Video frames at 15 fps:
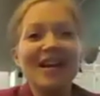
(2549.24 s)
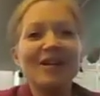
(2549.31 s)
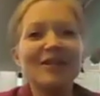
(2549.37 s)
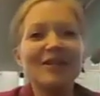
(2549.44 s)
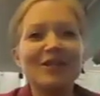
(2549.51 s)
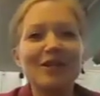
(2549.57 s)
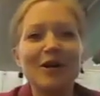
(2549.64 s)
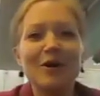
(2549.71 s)

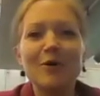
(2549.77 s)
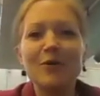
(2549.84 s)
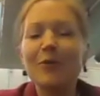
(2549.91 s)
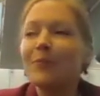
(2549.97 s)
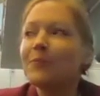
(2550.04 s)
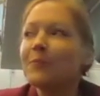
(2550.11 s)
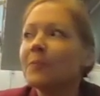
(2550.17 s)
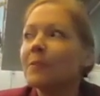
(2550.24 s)
So
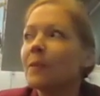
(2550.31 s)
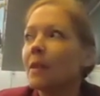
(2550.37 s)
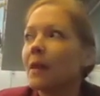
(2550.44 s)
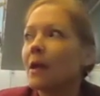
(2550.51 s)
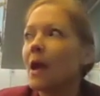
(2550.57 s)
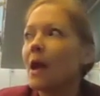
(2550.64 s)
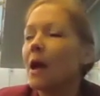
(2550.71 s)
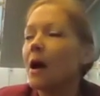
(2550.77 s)

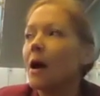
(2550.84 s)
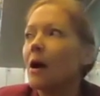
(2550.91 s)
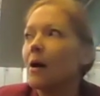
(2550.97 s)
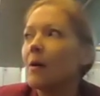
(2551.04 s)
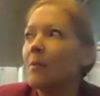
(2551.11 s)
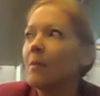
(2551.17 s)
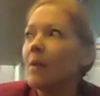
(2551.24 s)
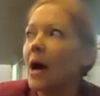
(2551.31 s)

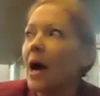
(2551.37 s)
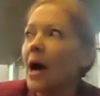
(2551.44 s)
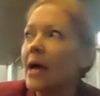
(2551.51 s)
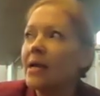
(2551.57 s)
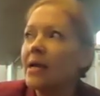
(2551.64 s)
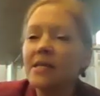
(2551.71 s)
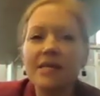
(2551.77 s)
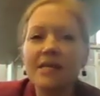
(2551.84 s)

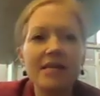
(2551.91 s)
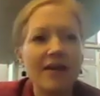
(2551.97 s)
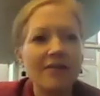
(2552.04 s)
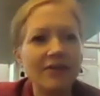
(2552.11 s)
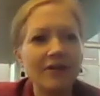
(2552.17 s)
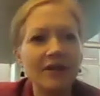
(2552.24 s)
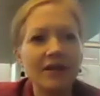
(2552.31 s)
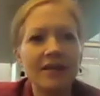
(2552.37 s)
I
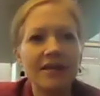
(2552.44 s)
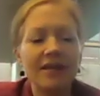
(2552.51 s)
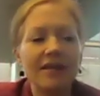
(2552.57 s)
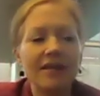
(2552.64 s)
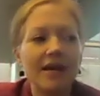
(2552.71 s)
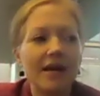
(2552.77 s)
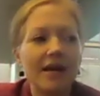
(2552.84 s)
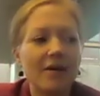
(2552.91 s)
definitely think
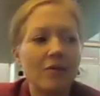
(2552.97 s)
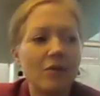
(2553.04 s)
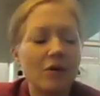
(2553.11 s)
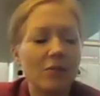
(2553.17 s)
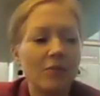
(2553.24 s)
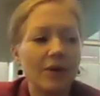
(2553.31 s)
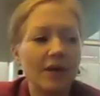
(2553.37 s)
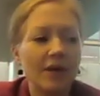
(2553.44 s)
that will
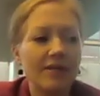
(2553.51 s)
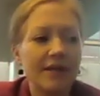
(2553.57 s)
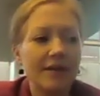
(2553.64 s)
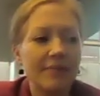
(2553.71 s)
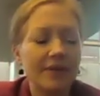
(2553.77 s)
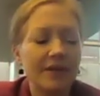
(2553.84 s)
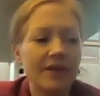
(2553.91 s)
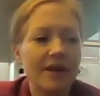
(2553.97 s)
be
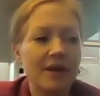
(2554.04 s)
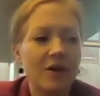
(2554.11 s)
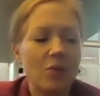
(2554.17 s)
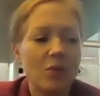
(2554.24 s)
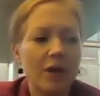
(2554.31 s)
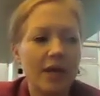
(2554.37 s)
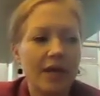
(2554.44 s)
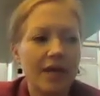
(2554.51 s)
something that
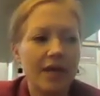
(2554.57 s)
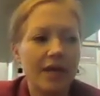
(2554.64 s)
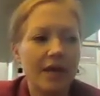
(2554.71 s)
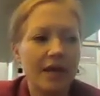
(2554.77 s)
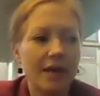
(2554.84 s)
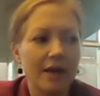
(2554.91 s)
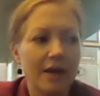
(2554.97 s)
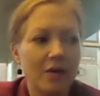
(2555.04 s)
we
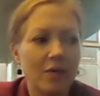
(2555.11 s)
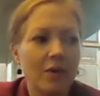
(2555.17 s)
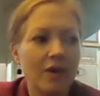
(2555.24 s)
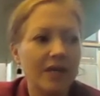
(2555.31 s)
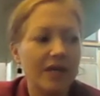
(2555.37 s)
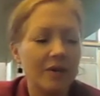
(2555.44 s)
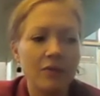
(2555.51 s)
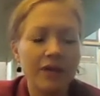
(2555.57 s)

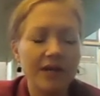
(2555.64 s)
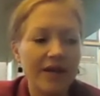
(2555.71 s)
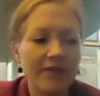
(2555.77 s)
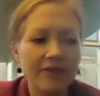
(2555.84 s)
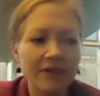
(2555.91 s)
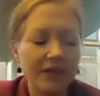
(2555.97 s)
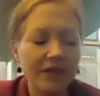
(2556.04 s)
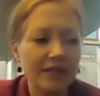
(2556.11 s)

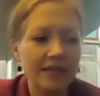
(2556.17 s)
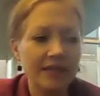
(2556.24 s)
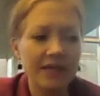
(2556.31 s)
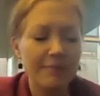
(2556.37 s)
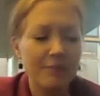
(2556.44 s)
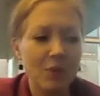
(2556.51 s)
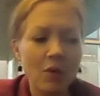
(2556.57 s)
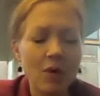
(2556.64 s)
definitely see
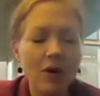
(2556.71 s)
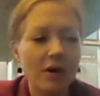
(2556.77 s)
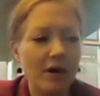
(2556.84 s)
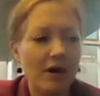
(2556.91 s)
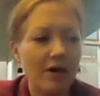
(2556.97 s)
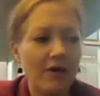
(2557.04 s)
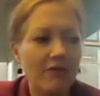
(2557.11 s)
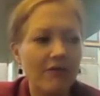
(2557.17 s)
more
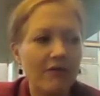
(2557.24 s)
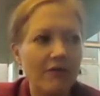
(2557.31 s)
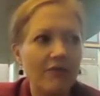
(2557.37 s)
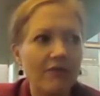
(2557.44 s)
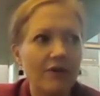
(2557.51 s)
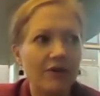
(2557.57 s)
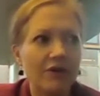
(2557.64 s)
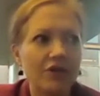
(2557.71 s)
of
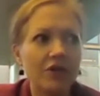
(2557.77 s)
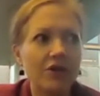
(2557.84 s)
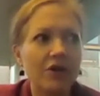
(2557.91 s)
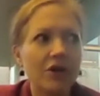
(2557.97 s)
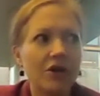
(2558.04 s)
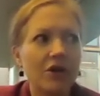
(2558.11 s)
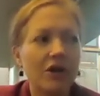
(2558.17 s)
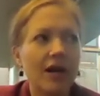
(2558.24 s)
for
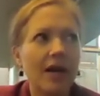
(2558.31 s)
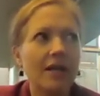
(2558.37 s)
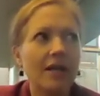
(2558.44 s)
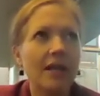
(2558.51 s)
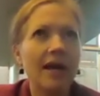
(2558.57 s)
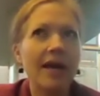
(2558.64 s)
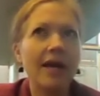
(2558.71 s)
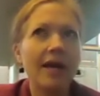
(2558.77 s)
sure. And
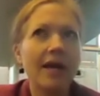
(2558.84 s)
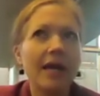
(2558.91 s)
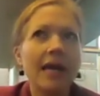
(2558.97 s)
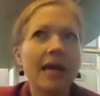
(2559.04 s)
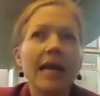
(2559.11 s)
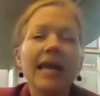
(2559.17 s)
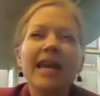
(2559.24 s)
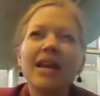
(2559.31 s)
that,
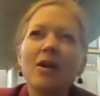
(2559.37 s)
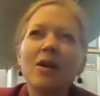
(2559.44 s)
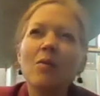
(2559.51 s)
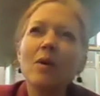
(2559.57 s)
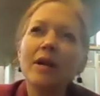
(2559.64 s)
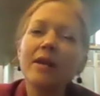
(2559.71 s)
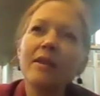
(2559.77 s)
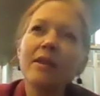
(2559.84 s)

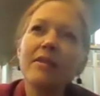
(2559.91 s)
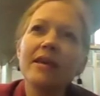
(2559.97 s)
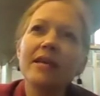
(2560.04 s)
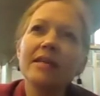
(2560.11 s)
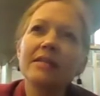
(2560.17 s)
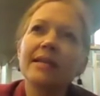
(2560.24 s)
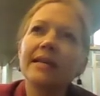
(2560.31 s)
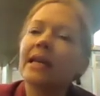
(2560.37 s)
one of the
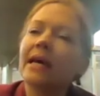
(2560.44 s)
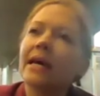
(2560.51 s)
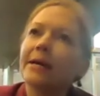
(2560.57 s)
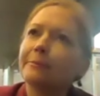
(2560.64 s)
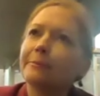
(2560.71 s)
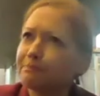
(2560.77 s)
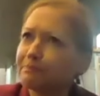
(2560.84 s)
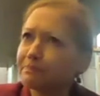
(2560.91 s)
things that like
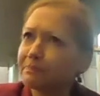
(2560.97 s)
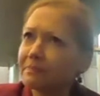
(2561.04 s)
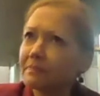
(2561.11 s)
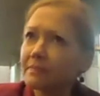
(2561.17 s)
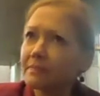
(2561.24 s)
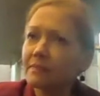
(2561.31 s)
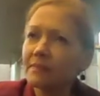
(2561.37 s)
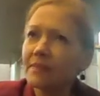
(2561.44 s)

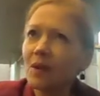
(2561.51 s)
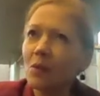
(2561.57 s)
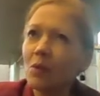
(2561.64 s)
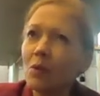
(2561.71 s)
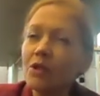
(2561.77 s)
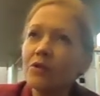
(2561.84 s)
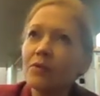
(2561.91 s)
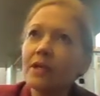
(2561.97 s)

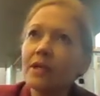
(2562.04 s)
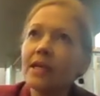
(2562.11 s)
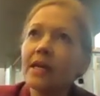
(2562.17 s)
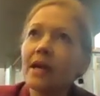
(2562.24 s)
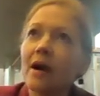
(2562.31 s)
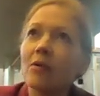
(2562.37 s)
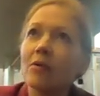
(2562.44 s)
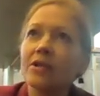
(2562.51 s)
was
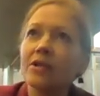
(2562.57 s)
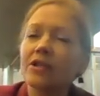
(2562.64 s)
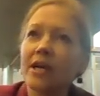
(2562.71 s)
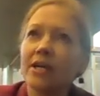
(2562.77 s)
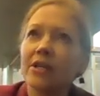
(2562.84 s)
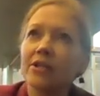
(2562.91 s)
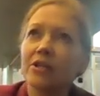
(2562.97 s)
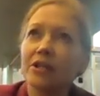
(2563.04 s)
really always
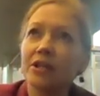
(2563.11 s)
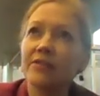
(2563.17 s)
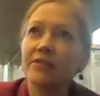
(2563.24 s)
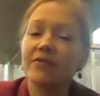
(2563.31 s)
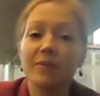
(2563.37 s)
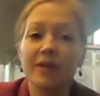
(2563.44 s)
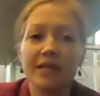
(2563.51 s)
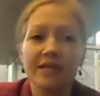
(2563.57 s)
challenging
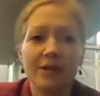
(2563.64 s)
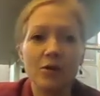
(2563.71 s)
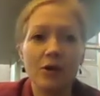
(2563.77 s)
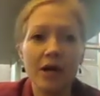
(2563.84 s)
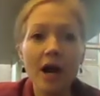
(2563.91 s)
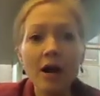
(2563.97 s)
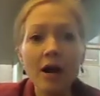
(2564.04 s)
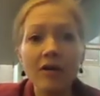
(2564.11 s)
for me as a
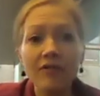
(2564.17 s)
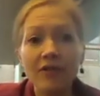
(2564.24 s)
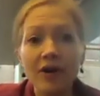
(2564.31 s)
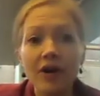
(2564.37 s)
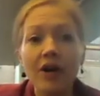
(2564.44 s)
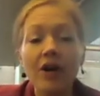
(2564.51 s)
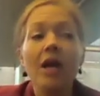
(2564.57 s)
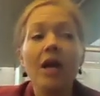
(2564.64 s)

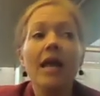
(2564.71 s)
choreographer